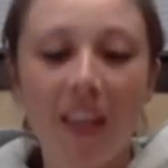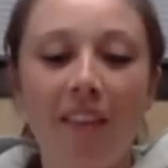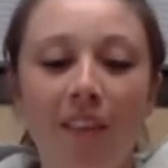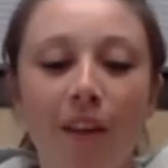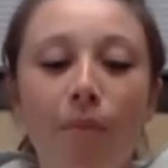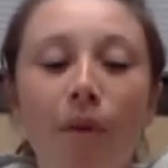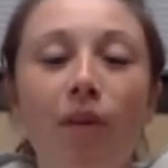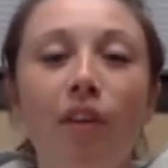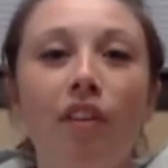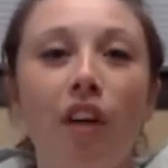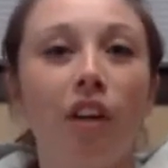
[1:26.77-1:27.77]
The
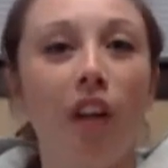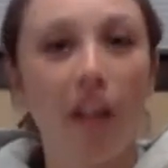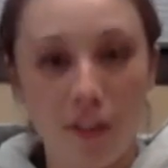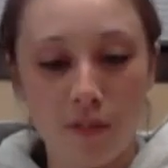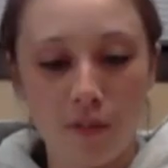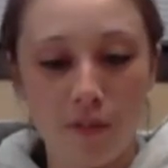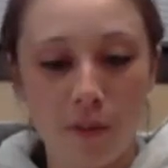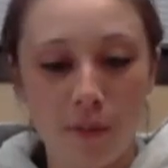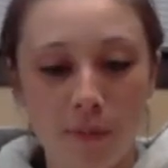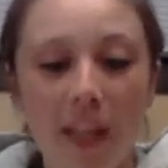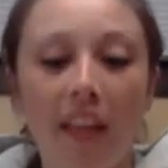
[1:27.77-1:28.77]
components are not
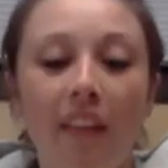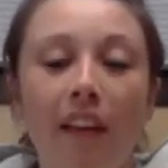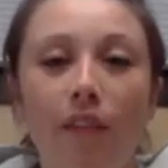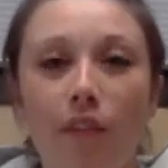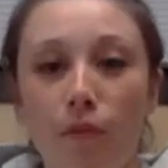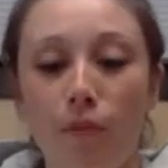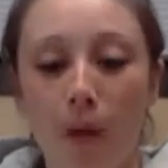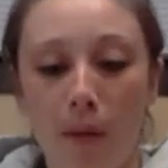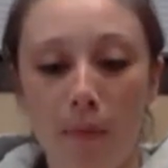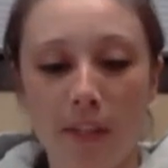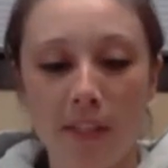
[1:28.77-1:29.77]
uniform and they have different
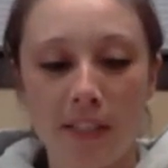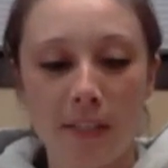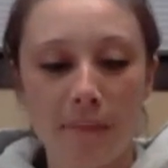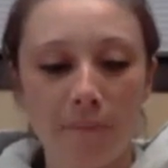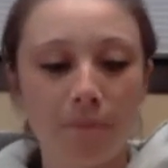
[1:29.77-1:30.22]
properties.